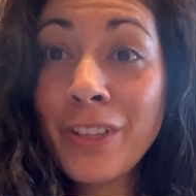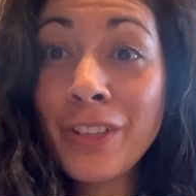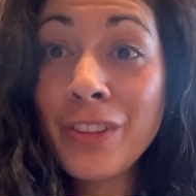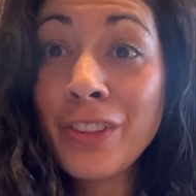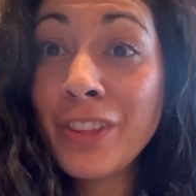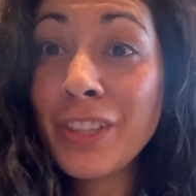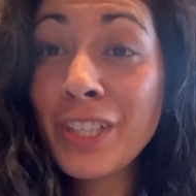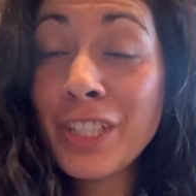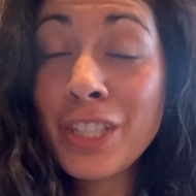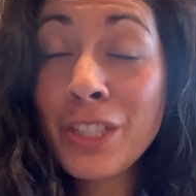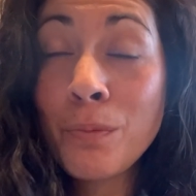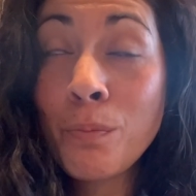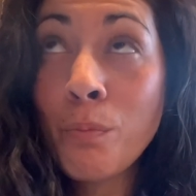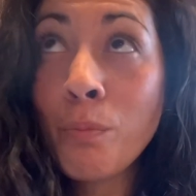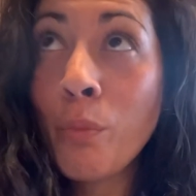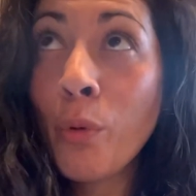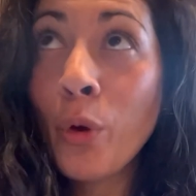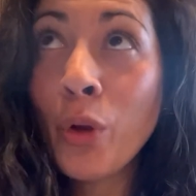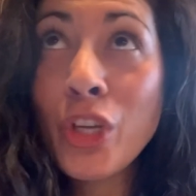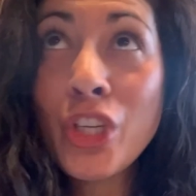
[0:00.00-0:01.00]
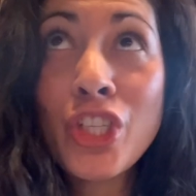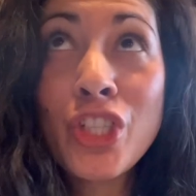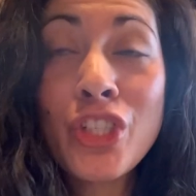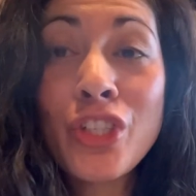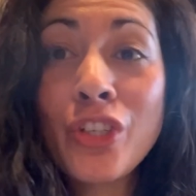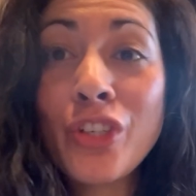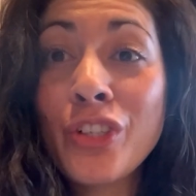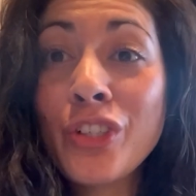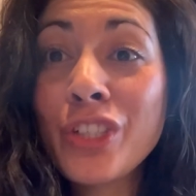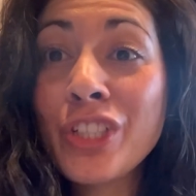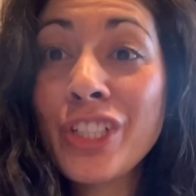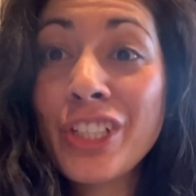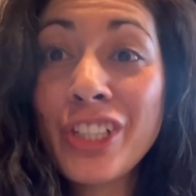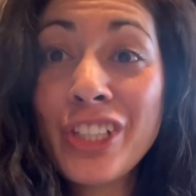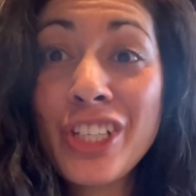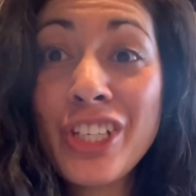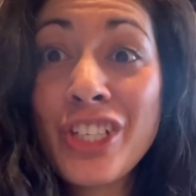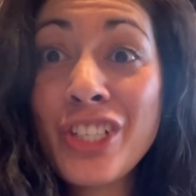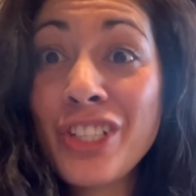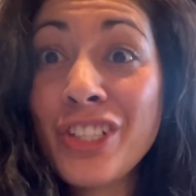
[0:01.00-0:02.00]
this moisture,
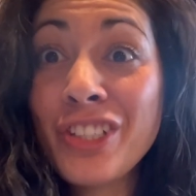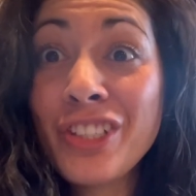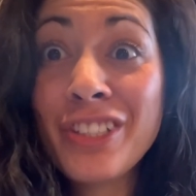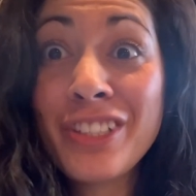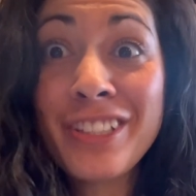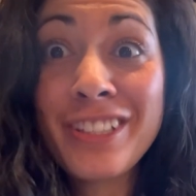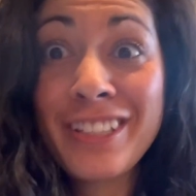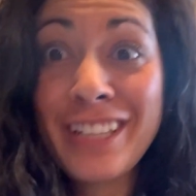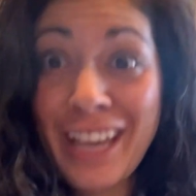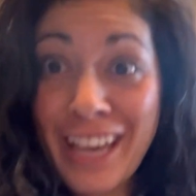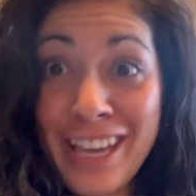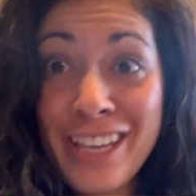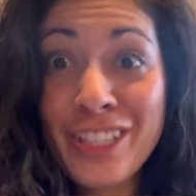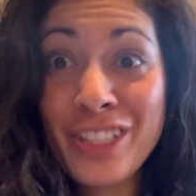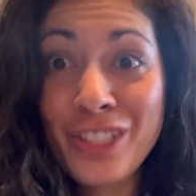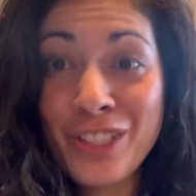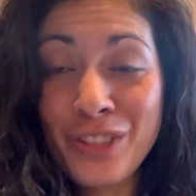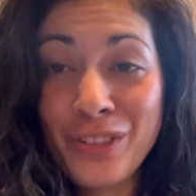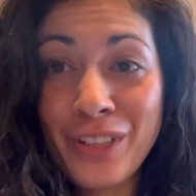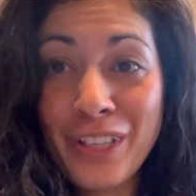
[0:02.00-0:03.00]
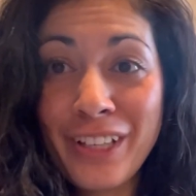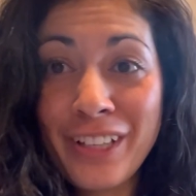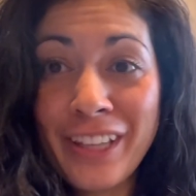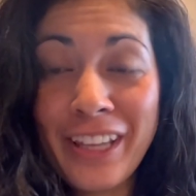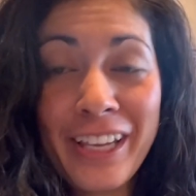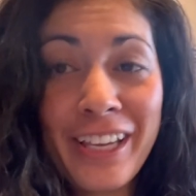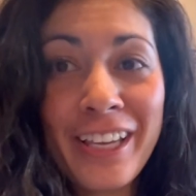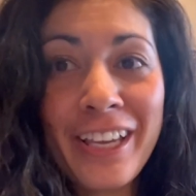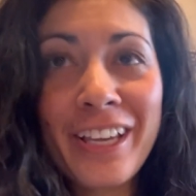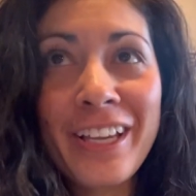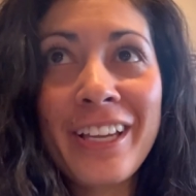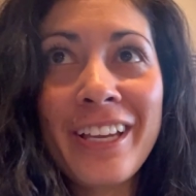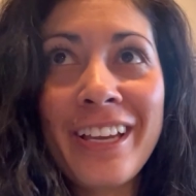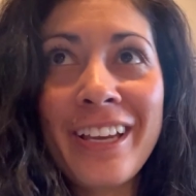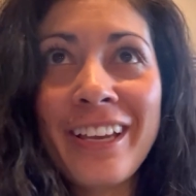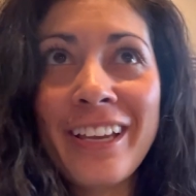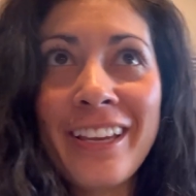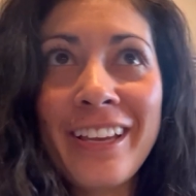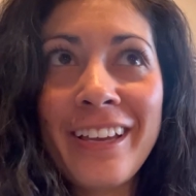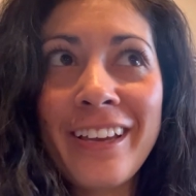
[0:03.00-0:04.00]
delicious taste to it. Like,
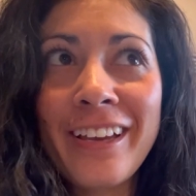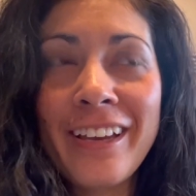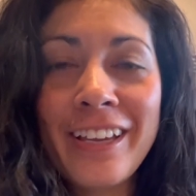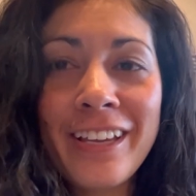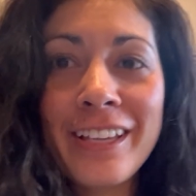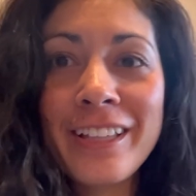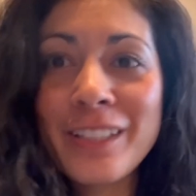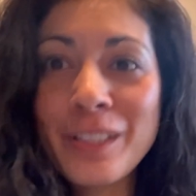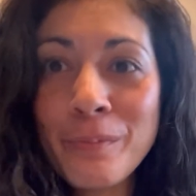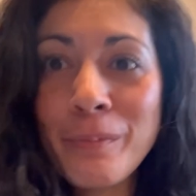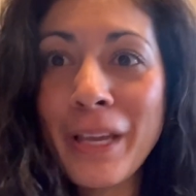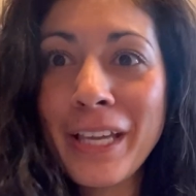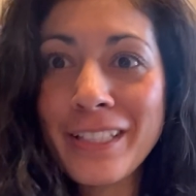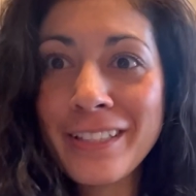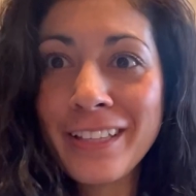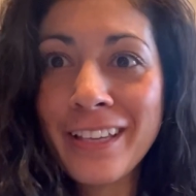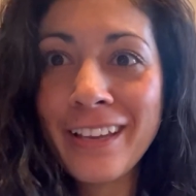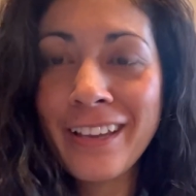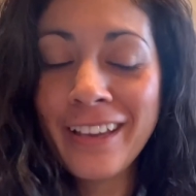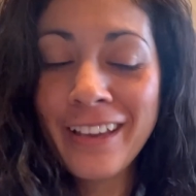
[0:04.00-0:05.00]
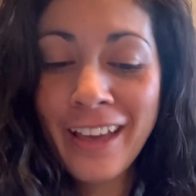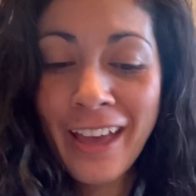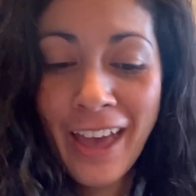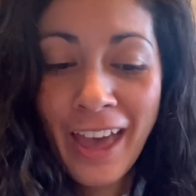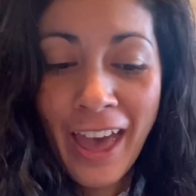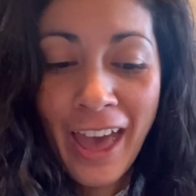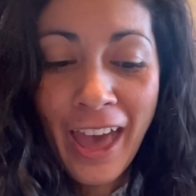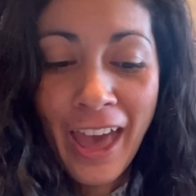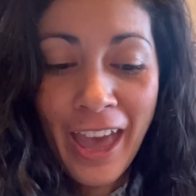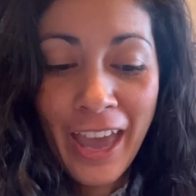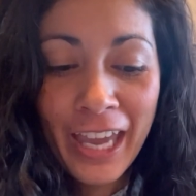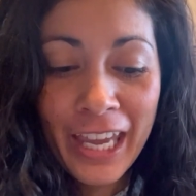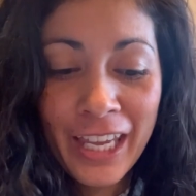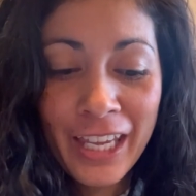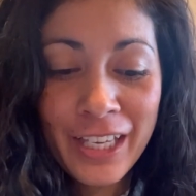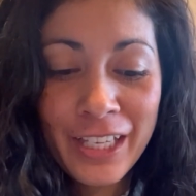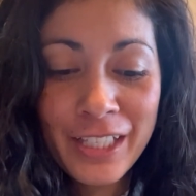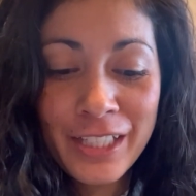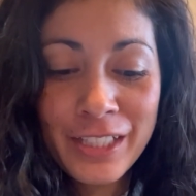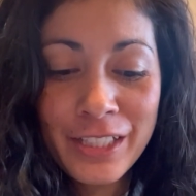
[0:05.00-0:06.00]
it's amazing.
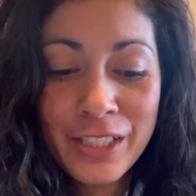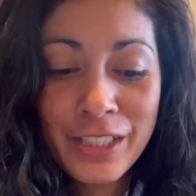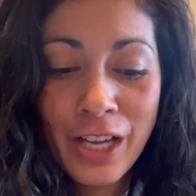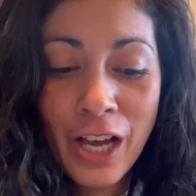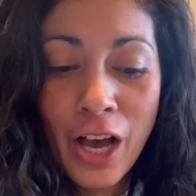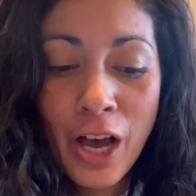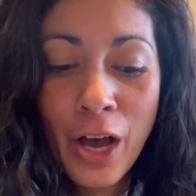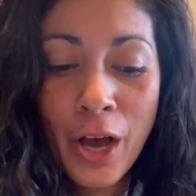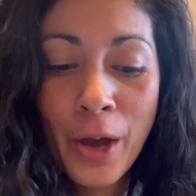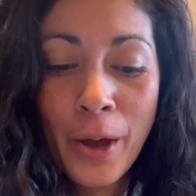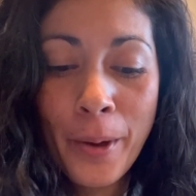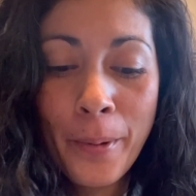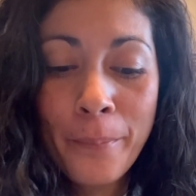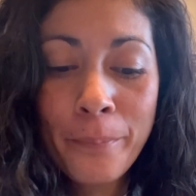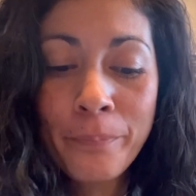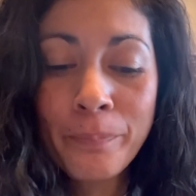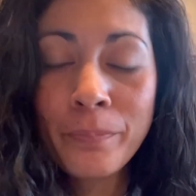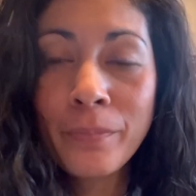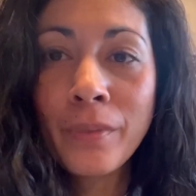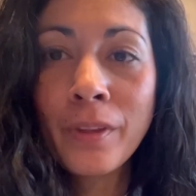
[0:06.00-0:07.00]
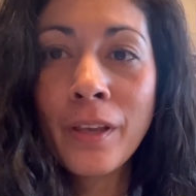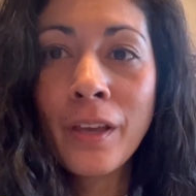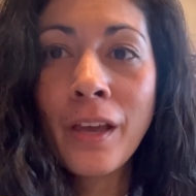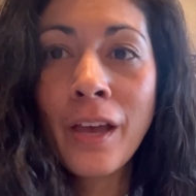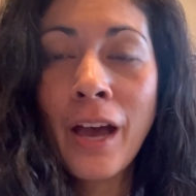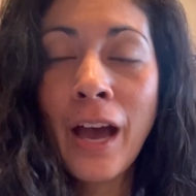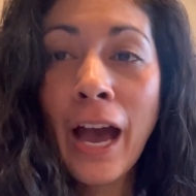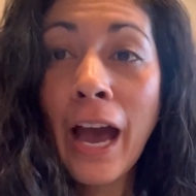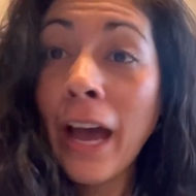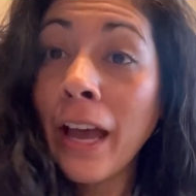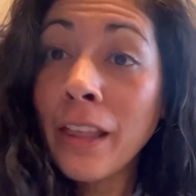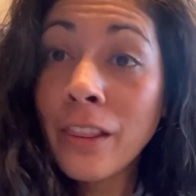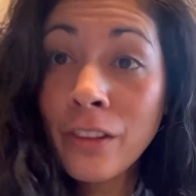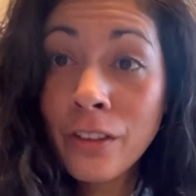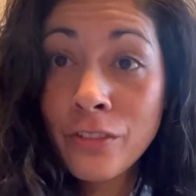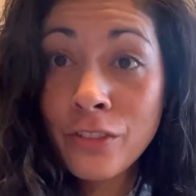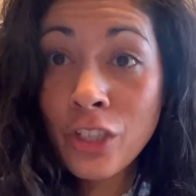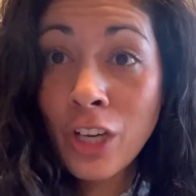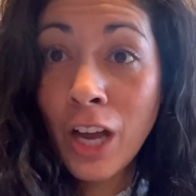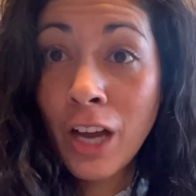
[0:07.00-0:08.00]
And I
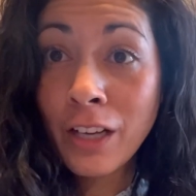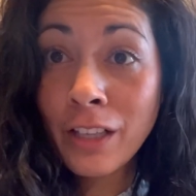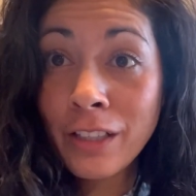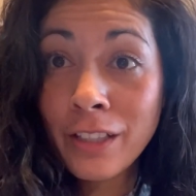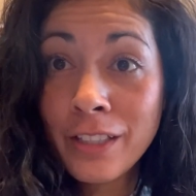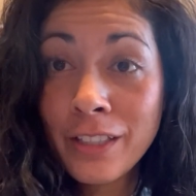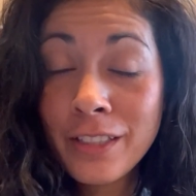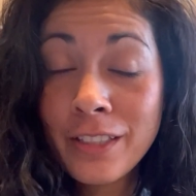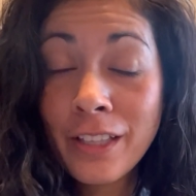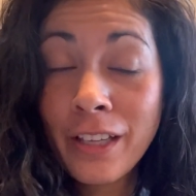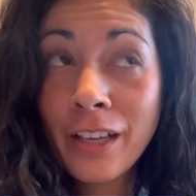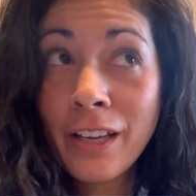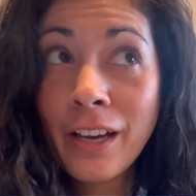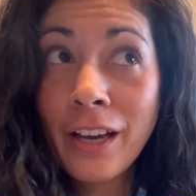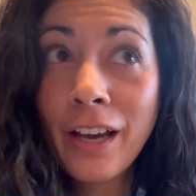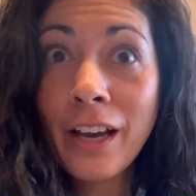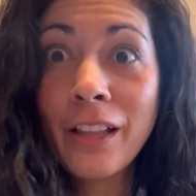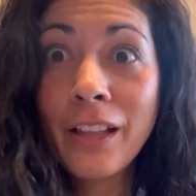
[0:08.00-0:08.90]
love chocolates. Like, I